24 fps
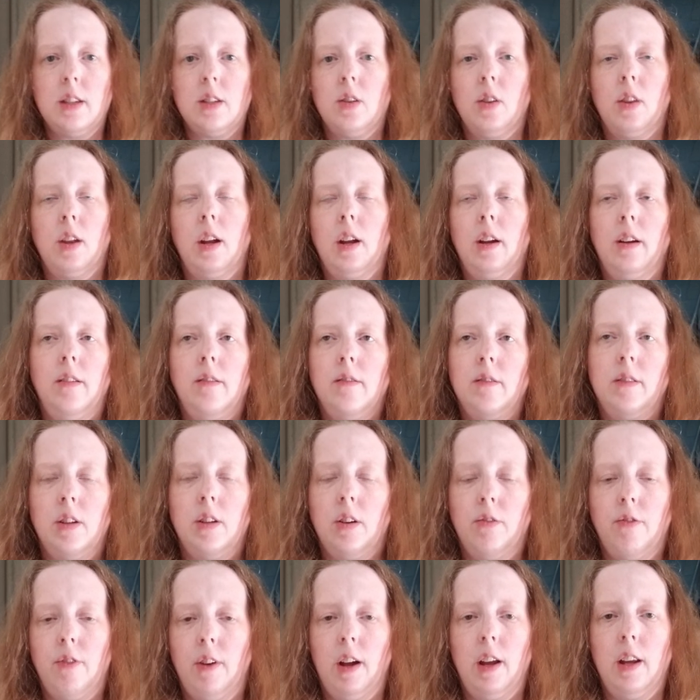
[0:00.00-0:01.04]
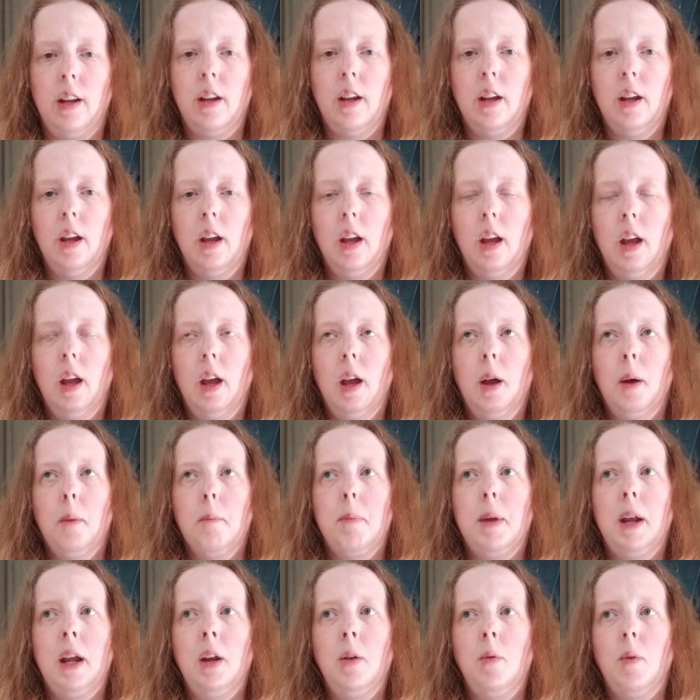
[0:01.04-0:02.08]
So they, they're fine.
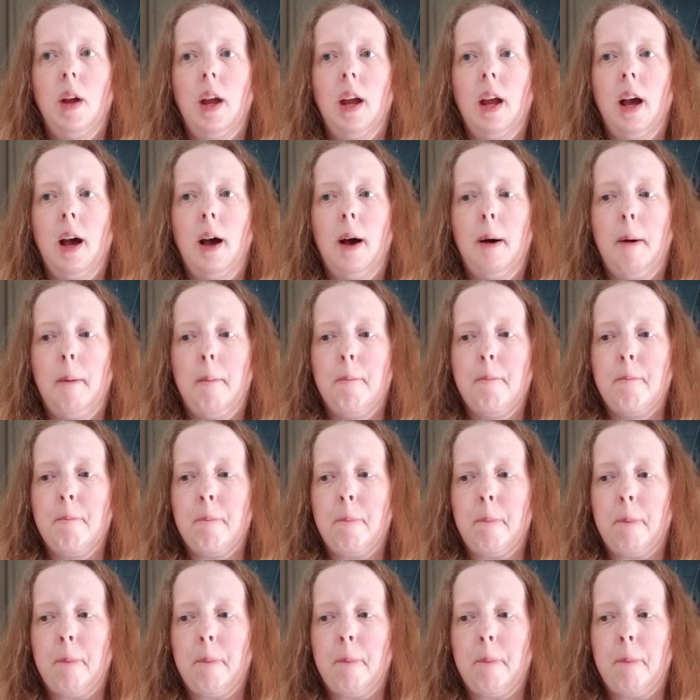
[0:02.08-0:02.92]
But anyway, um,